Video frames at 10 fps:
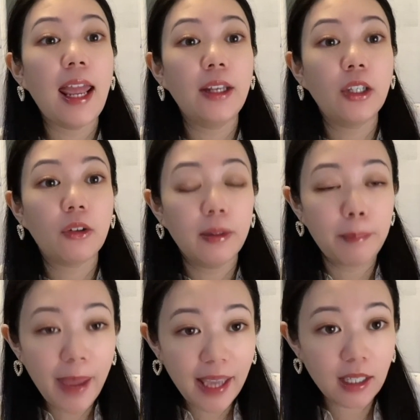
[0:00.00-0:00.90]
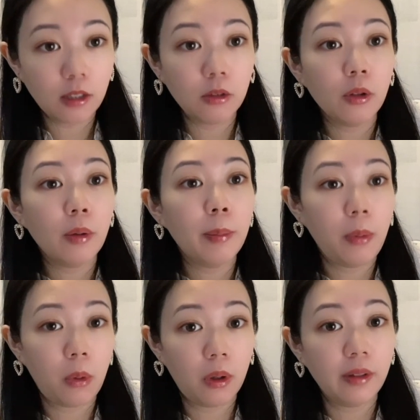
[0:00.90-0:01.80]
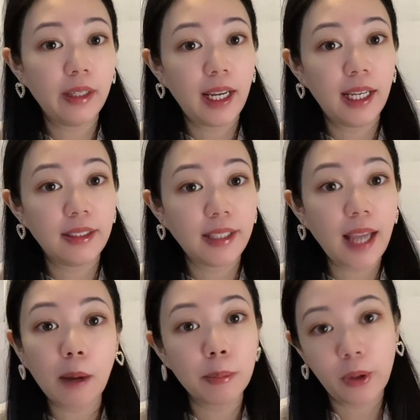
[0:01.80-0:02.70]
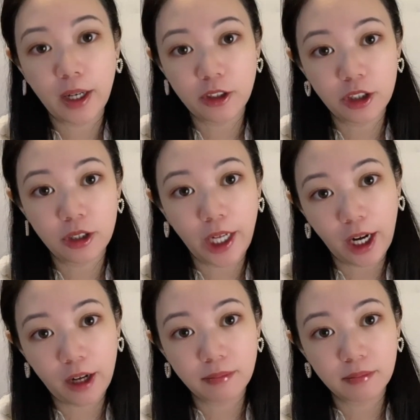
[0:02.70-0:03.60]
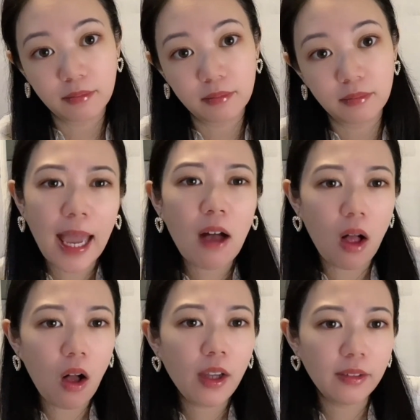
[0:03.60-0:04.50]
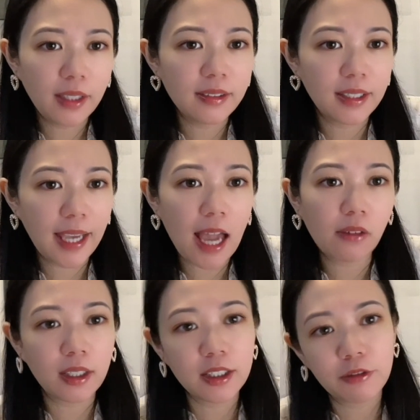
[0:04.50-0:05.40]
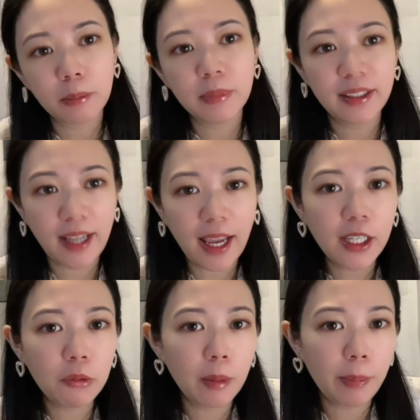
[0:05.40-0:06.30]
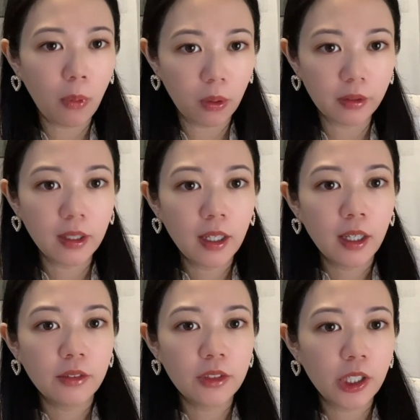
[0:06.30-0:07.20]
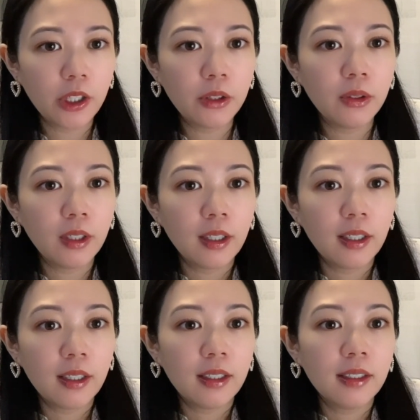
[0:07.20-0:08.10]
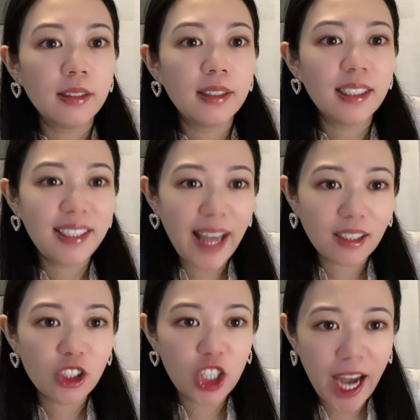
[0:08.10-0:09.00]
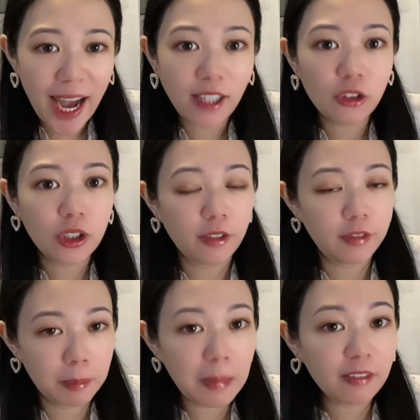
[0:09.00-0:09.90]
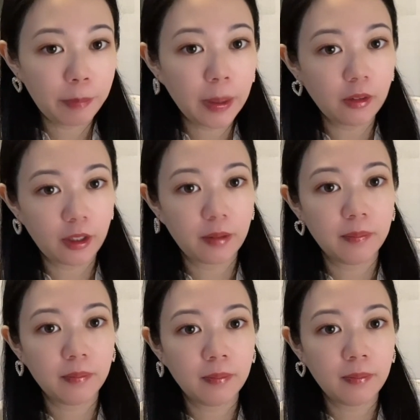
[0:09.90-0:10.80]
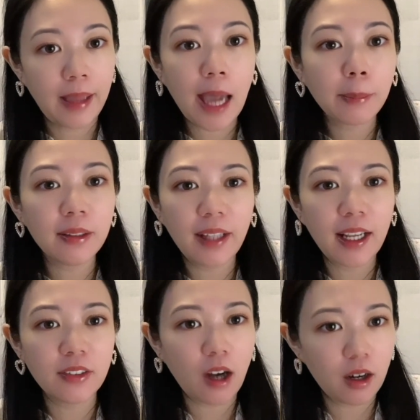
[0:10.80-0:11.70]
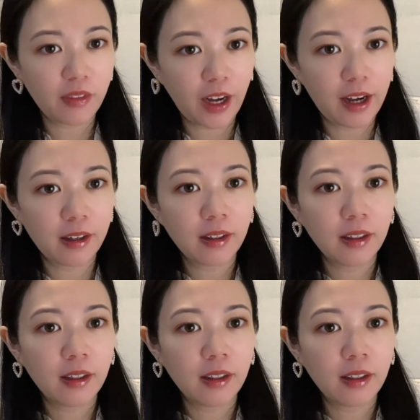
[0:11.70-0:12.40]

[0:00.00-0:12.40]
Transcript: and you're a male born in yang branch year. Now all you need to count is from the day you were born to the next change of the month pillar. How many days are there?